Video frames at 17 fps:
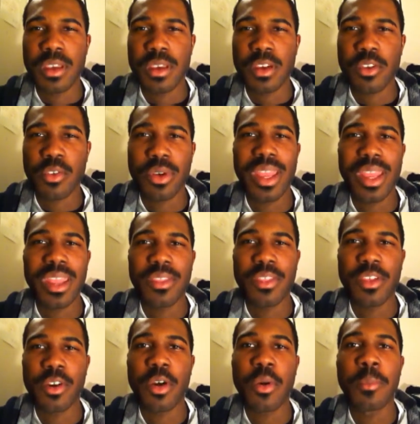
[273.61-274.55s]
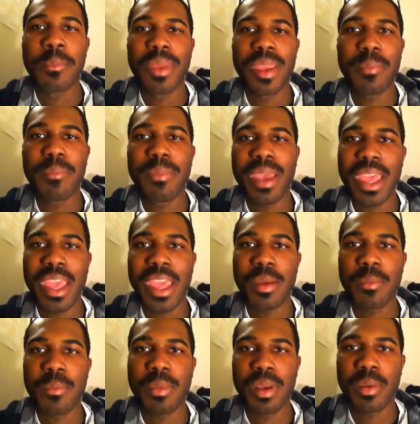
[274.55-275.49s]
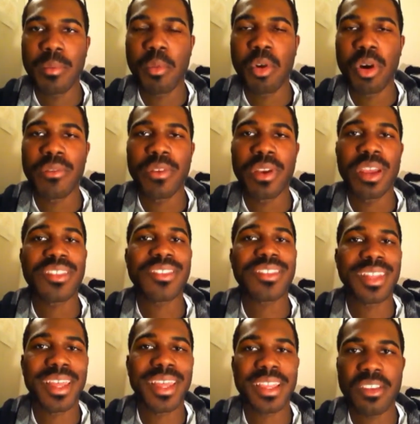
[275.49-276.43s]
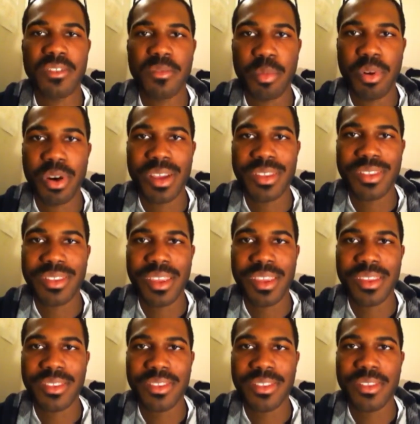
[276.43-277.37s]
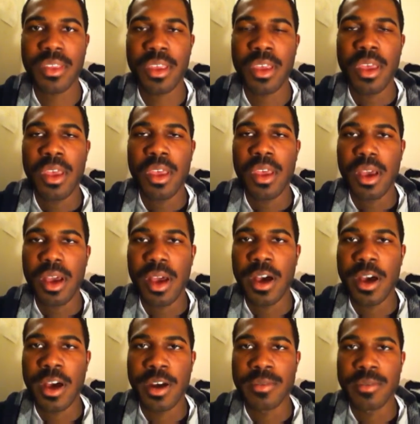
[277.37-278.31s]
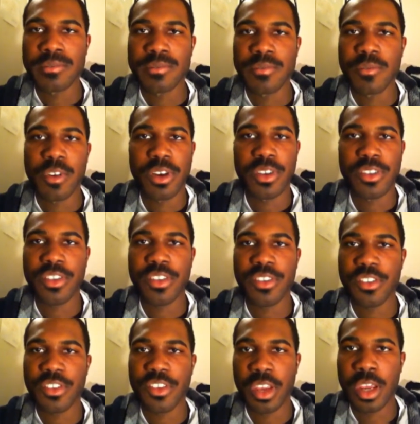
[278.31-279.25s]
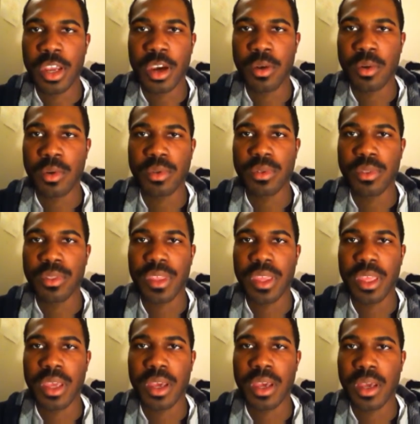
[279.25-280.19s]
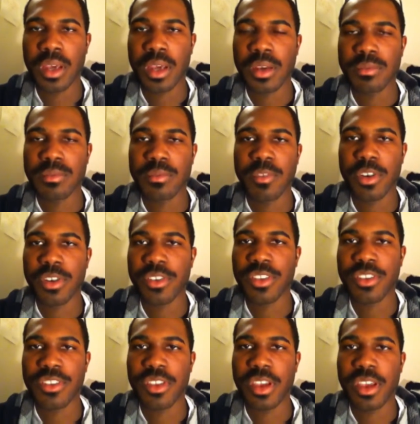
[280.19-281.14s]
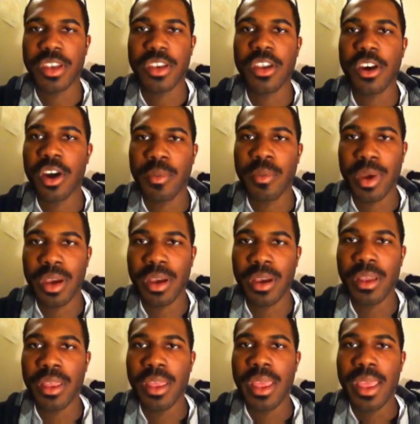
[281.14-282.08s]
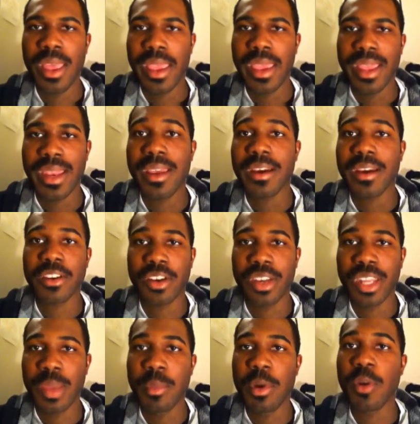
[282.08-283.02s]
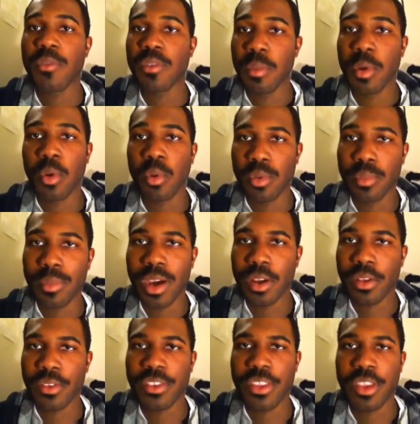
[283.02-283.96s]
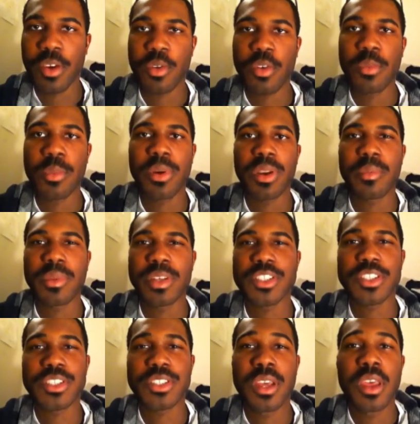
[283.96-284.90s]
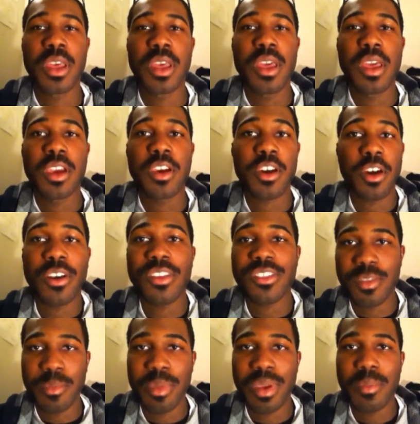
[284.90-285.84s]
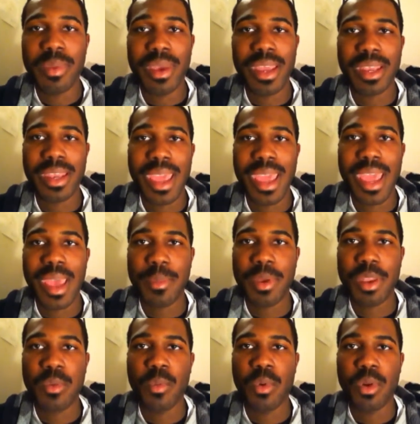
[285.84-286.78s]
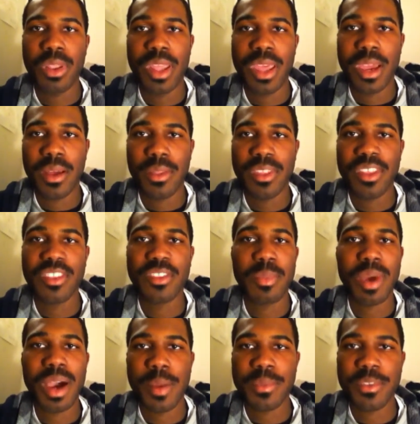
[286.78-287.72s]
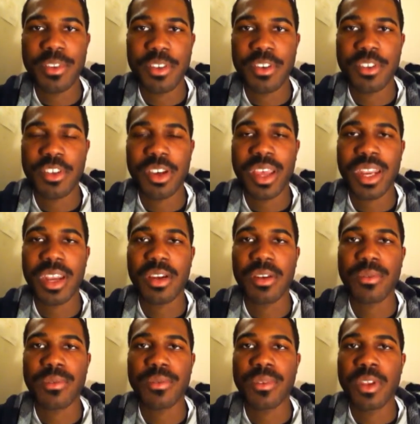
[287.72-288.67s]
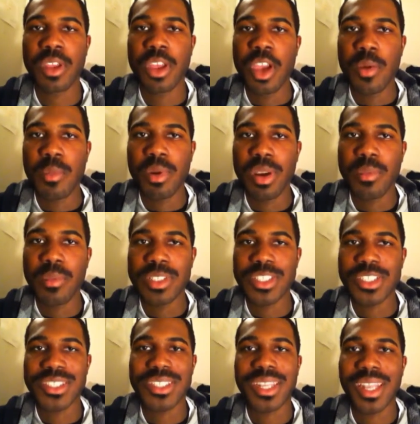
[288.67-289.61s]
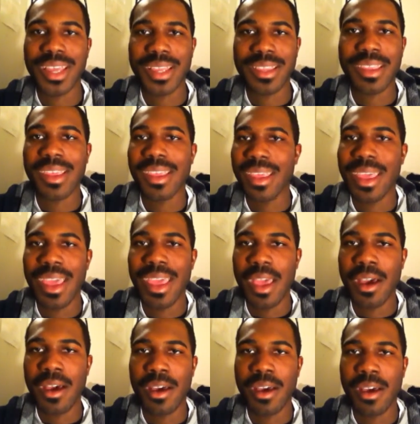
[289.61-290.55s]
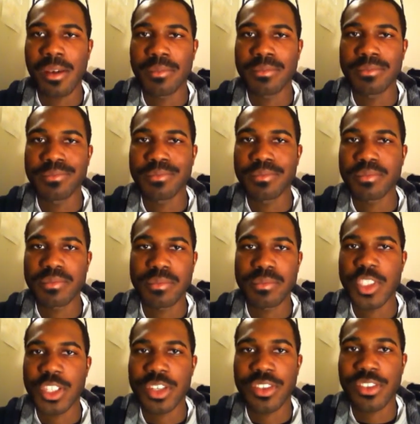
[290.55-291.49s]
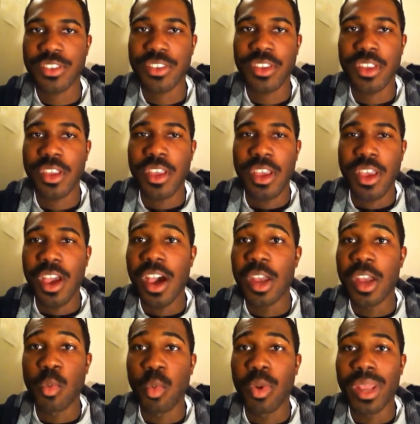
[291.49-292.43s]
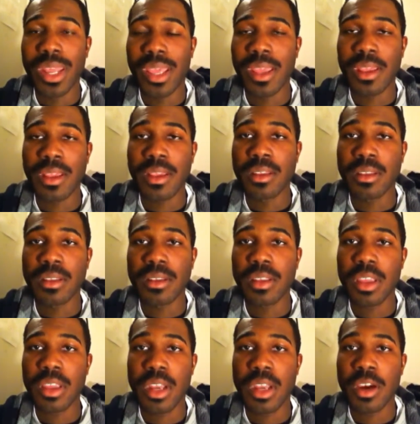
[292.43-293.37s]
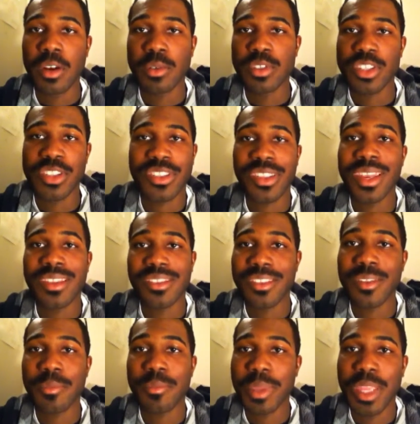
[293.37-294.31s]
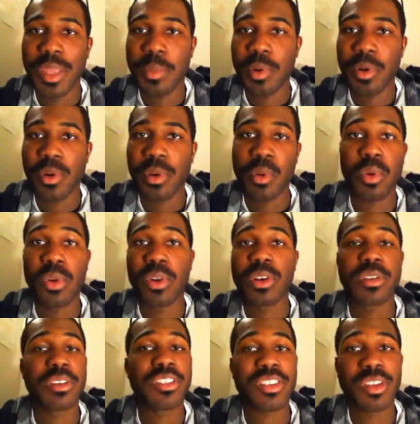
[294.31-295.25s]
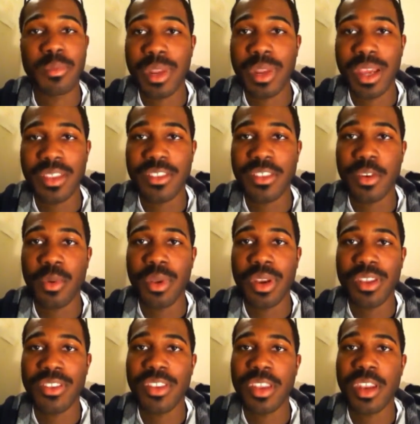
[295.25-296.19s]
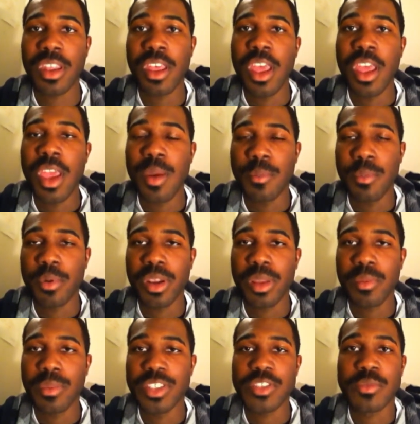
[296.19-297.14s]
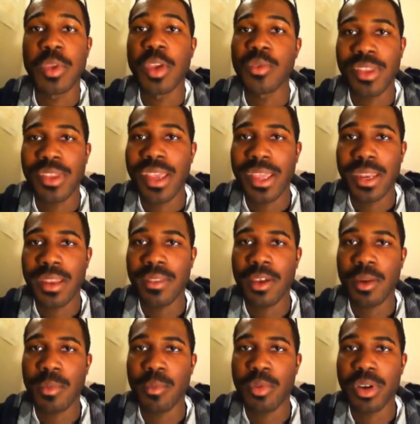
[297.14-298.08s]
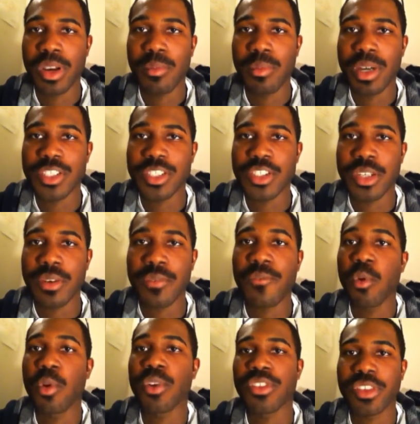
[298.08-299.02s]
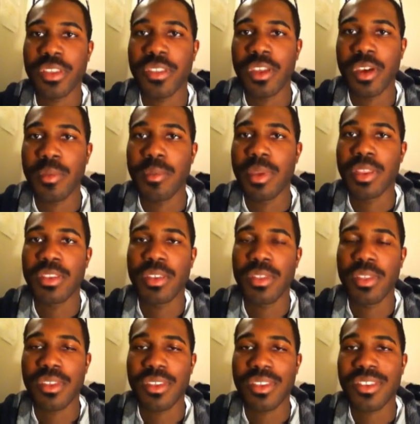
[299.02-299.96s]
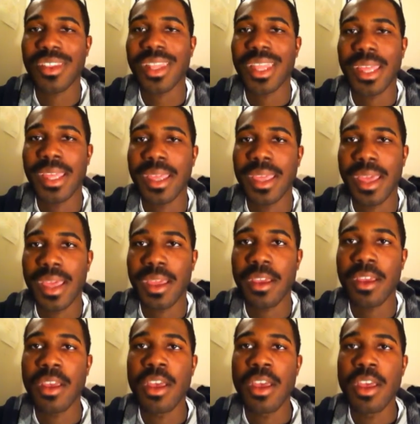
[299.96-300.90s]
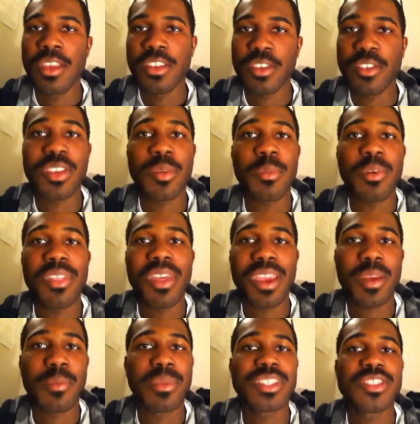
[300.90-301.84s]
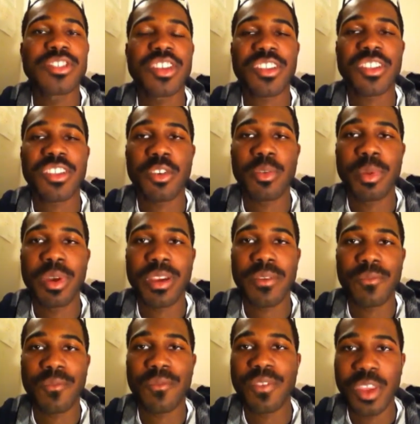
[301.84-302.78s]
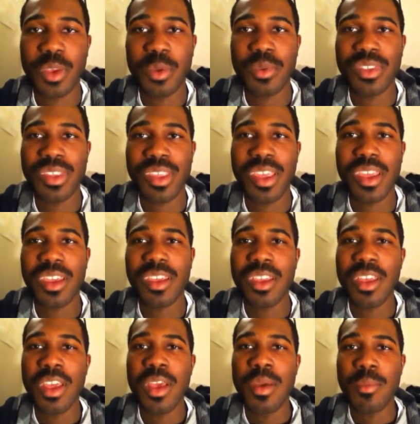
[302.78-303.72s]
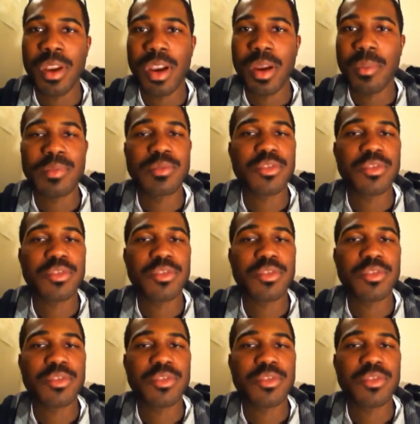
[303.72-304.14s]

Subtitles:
creating their own Big Bang, but more of a selective process, versus versus Dharma and Dr. Nemo from old Milestone, who pretty much caused the Big Bang to happen. Well, now these mobsters are kind of pretty much selecting just unwitting, just innocent people, or some not so innocent, and pretty much mutating them, pretty much enforcing them into the Slate gang. So some of that can be just a little bit confusing, but I'm